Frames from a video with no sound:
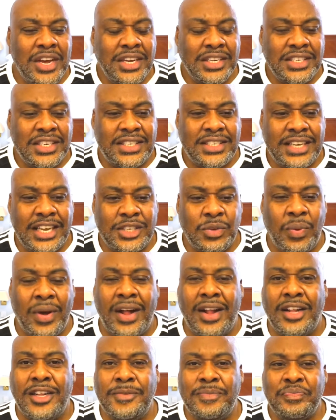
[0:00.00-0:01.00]
She says,
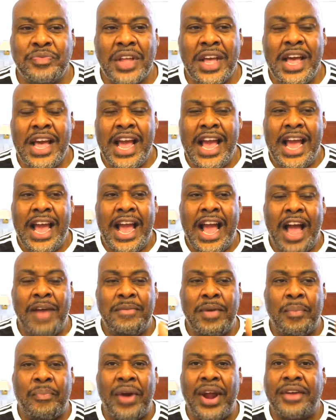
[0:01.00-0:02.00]
well, have
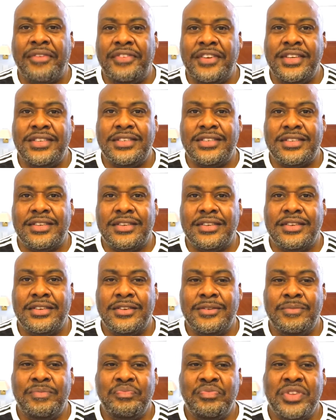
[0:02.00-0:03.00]
my breakfast
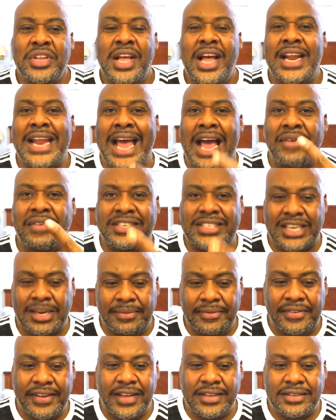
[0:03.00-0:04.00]
and I have a
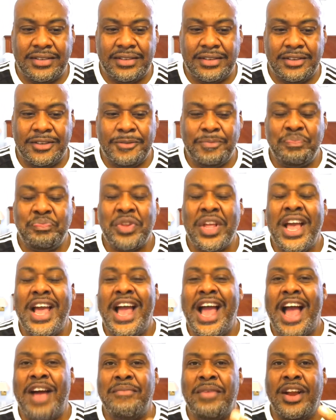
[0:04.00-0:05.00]
Slim Fast.
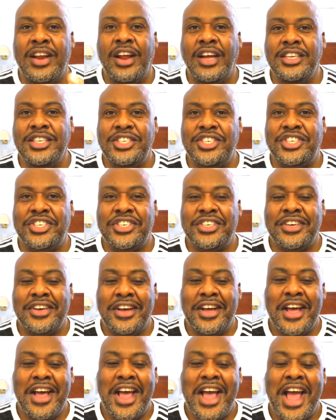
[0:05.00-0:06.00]
I have my lunch
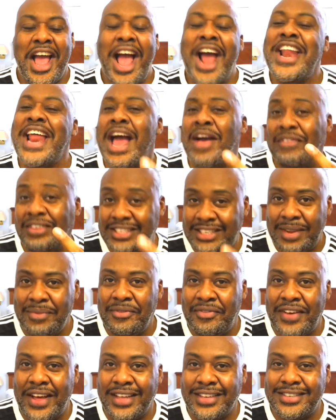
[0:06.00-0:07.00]
and I have a Slim
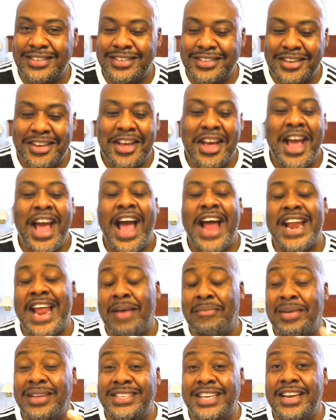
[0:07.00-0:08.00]
Fast. And I
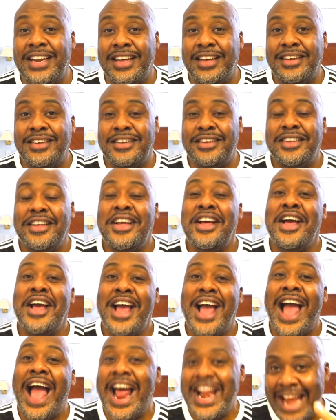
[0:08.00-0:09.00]
have my dinner
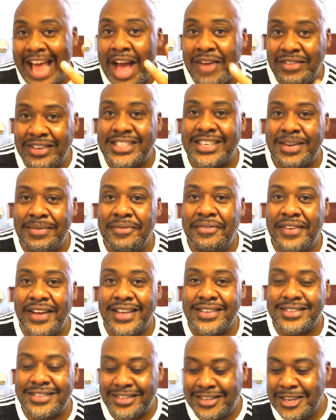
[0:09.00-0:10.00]
and have a slim
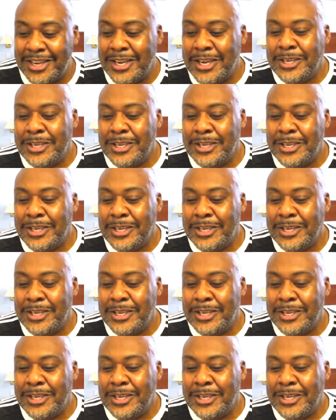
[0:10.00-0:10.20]
fast.